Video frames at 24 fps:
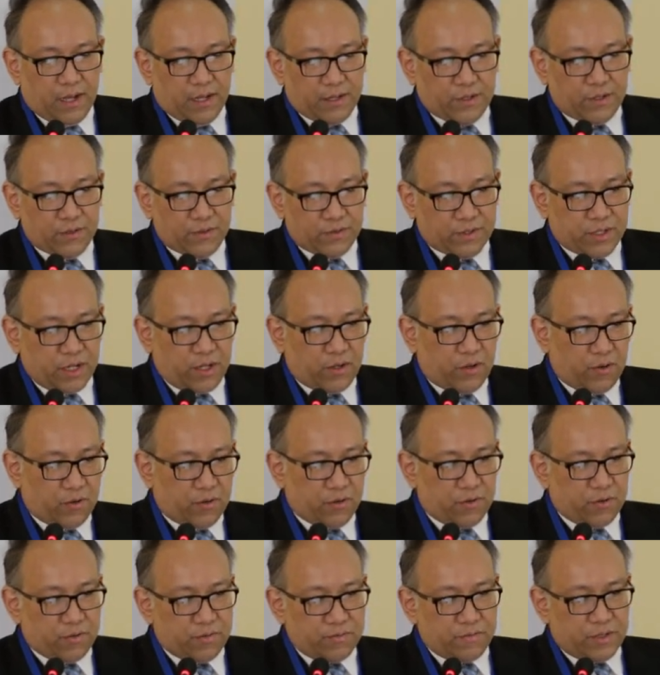use a
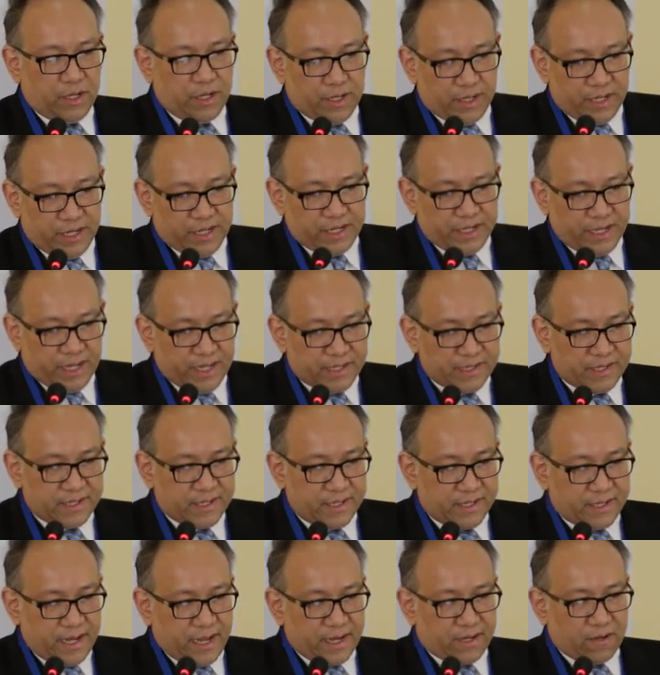low
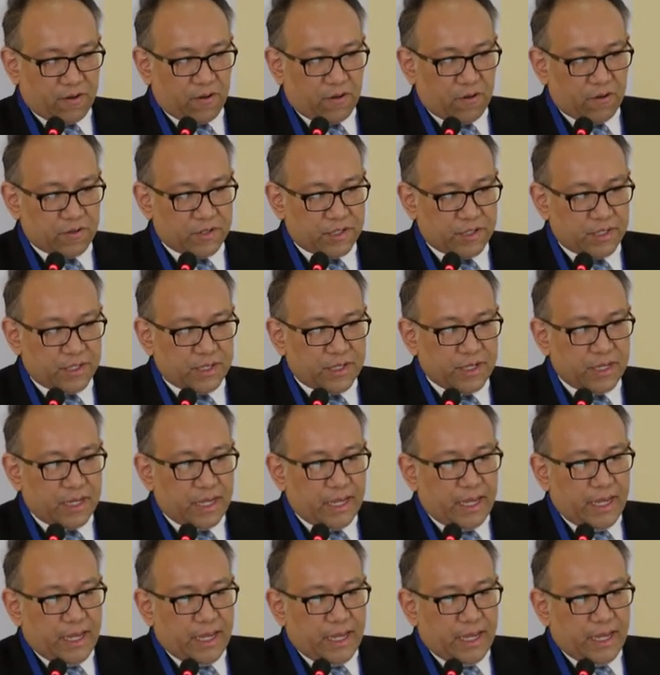intensity technology,